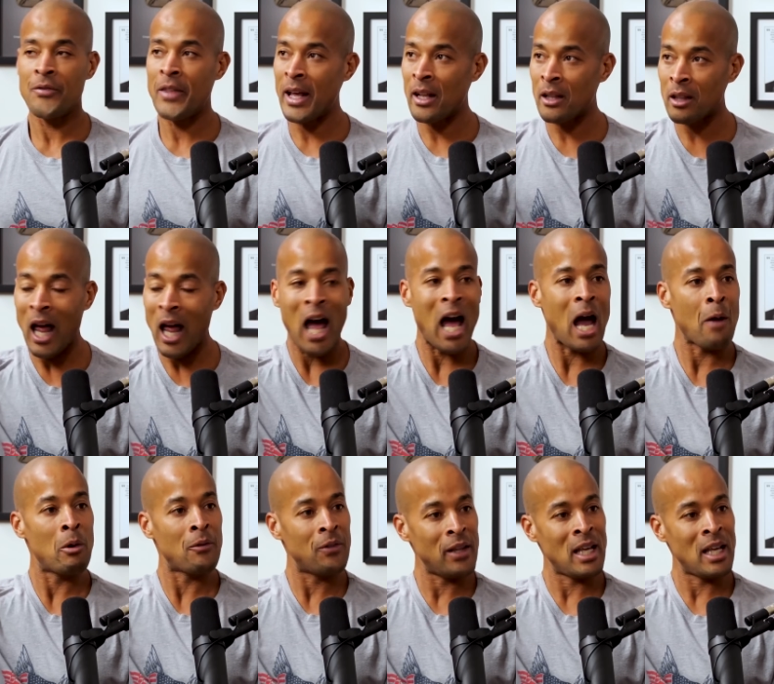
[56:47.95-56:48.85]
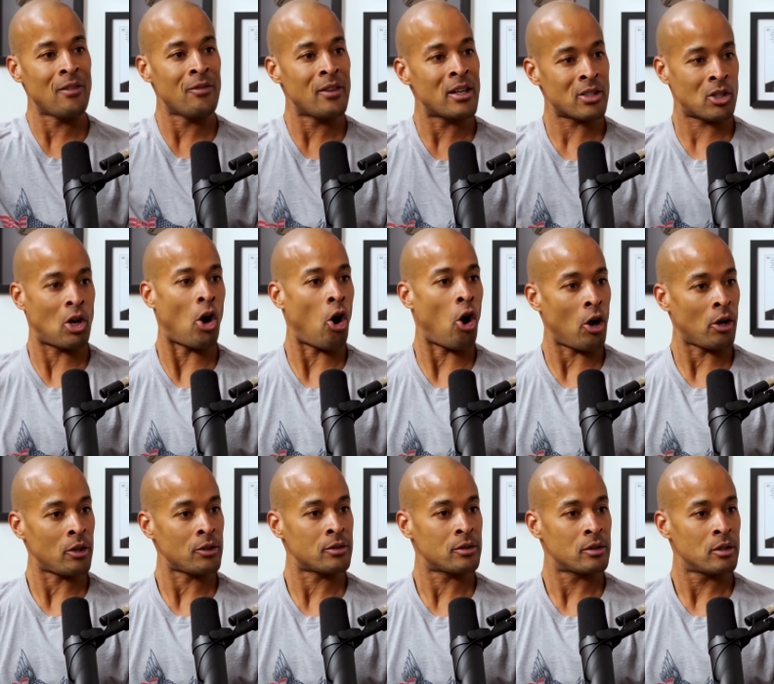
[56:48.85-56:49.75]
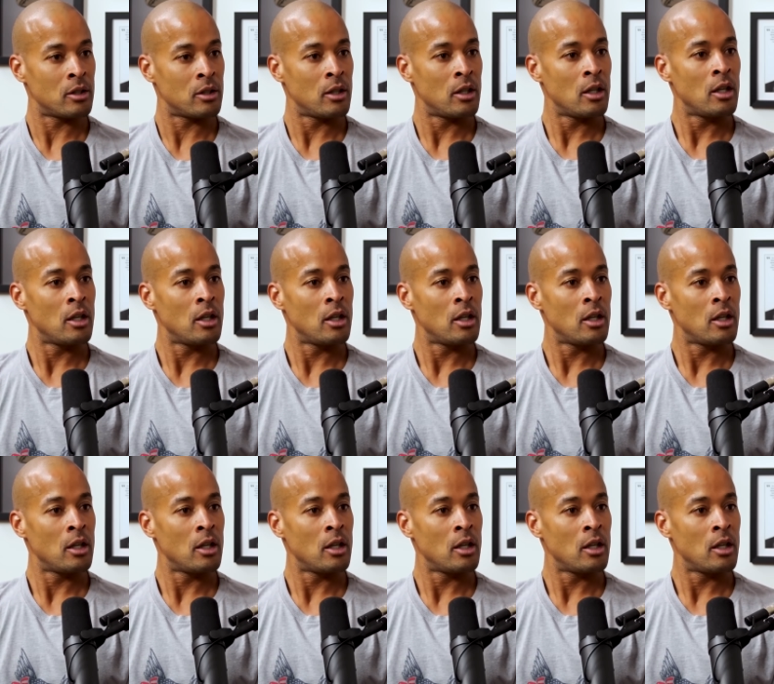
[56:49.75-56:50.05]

They lie within the scars.